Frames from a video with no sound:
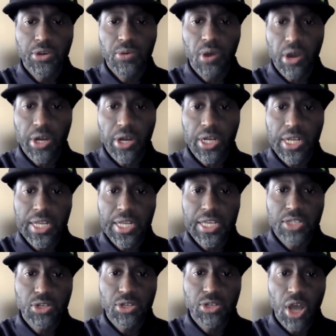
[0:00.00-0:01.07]
You are going to
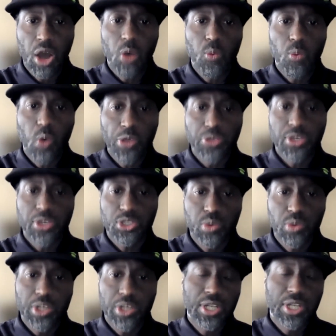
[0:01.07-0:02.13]
need to know what the
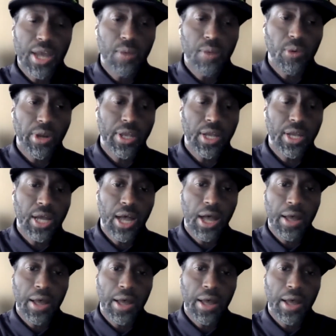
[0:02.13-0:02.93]
switch network